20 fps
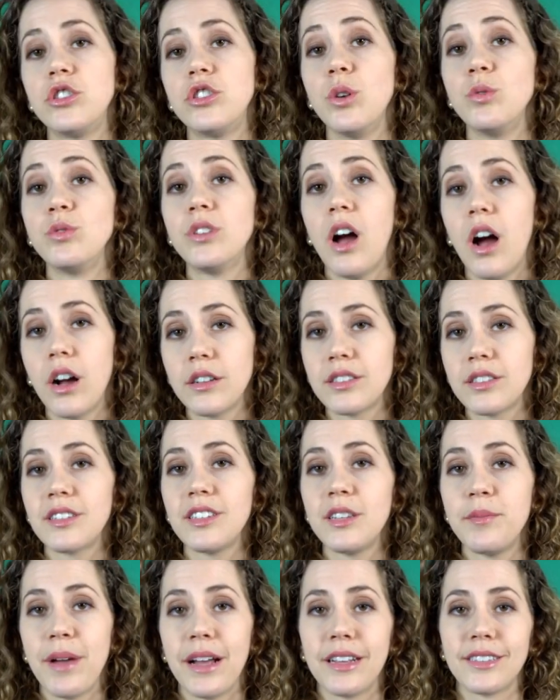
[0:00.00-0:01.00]
So
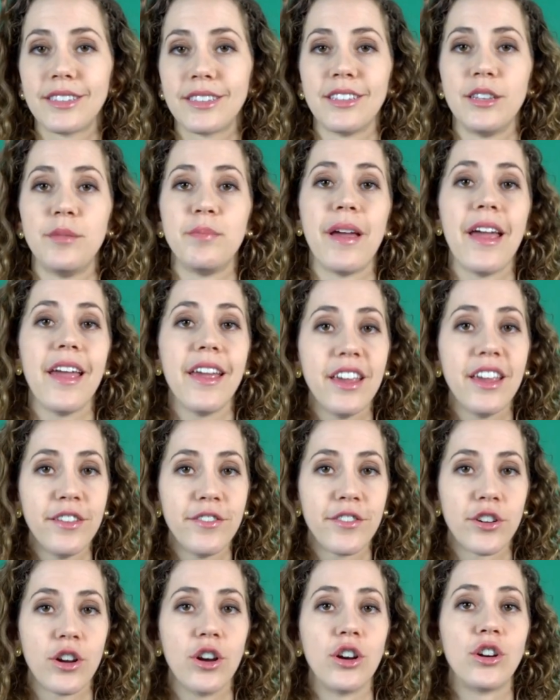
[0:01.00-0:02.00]
toxically masculine
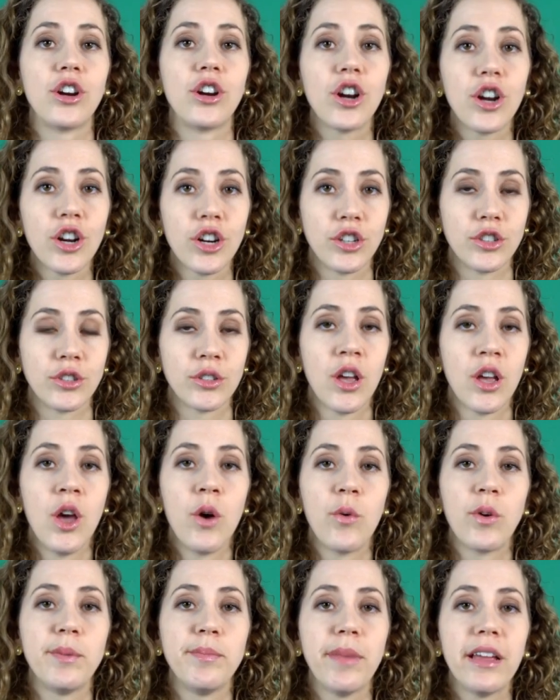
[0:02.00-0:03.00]
behavior occurs
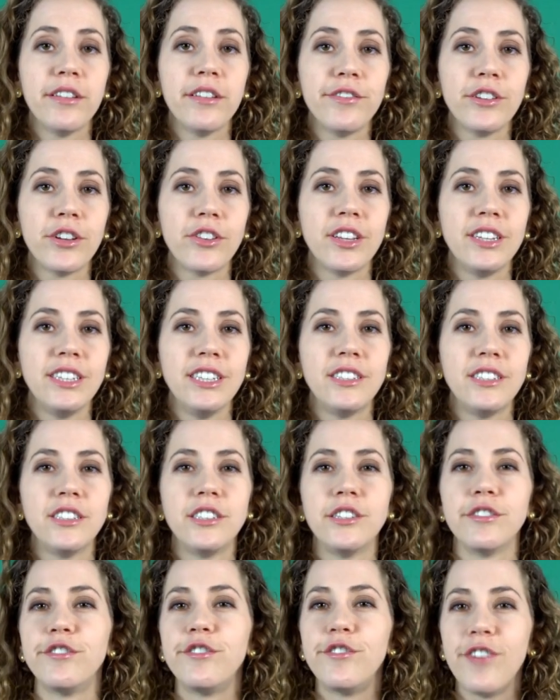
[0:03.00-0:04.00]
when men feel they need to
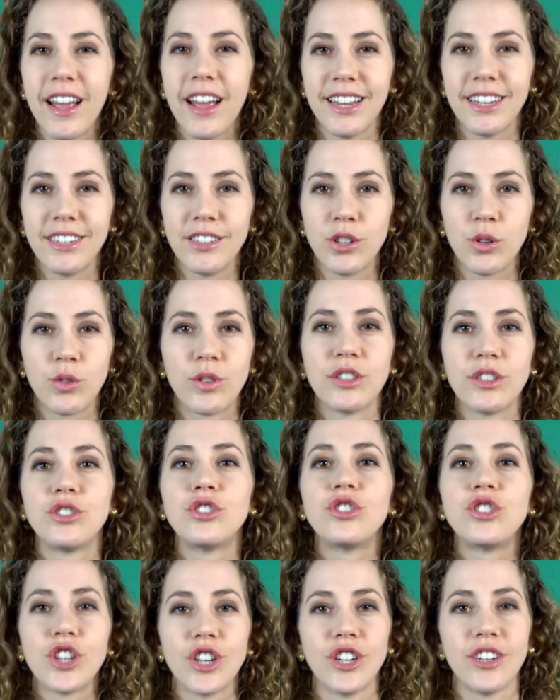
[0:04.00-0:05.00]
defend or
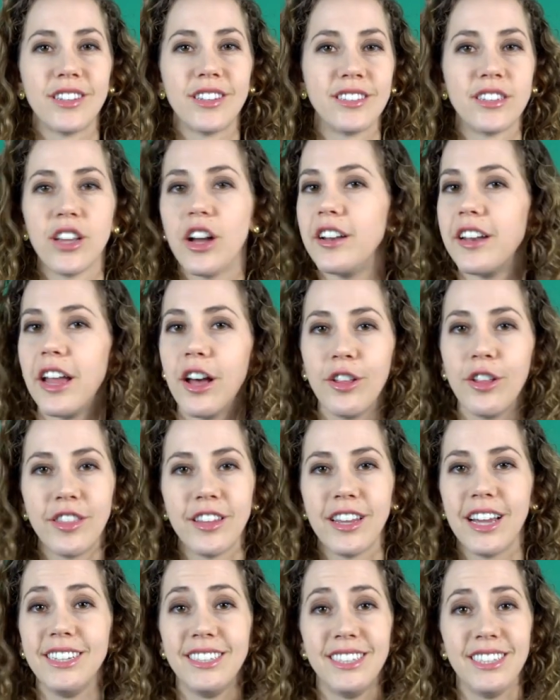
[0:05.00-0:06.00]
assert this
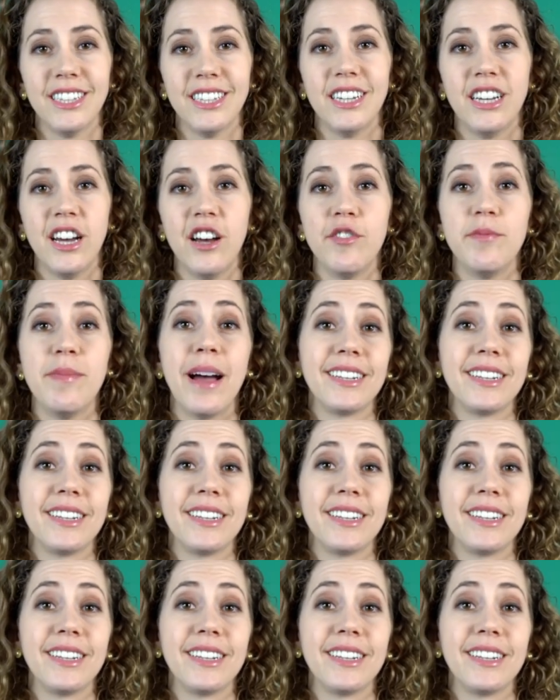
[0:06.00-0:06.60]
unhealthy idea of